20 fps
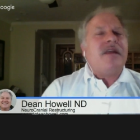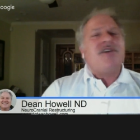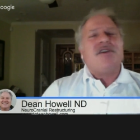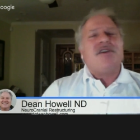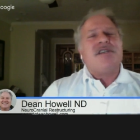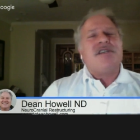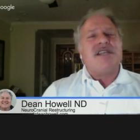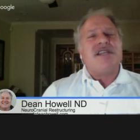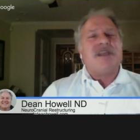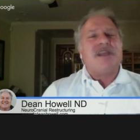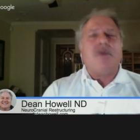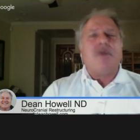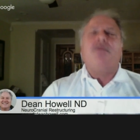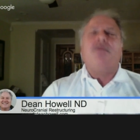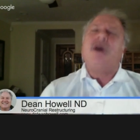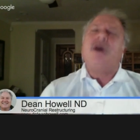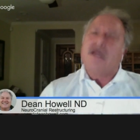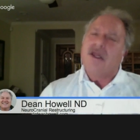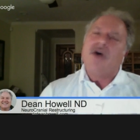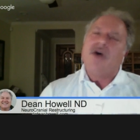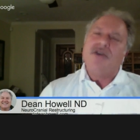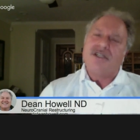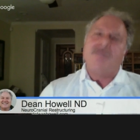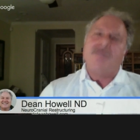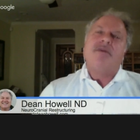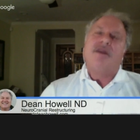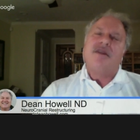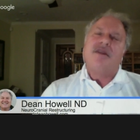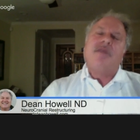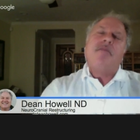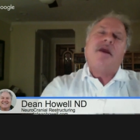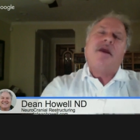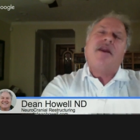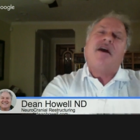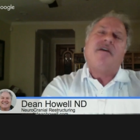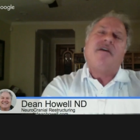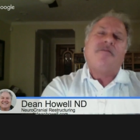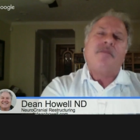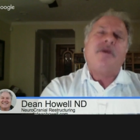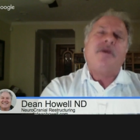you see someone real close to me, they may
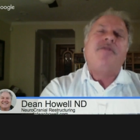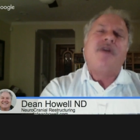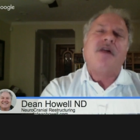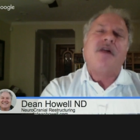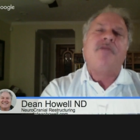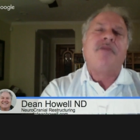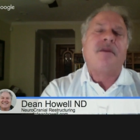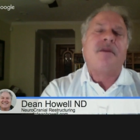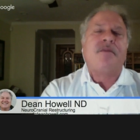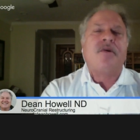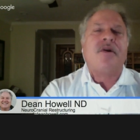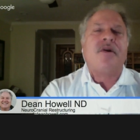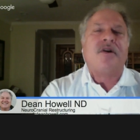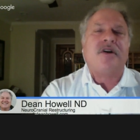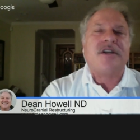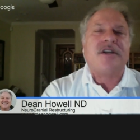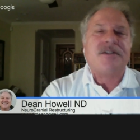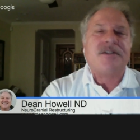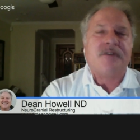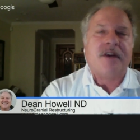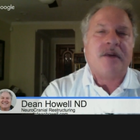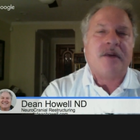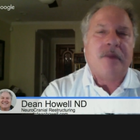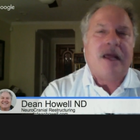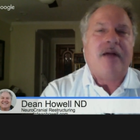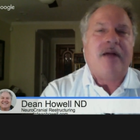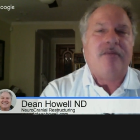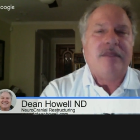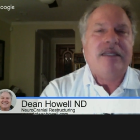not be following my protocols very well.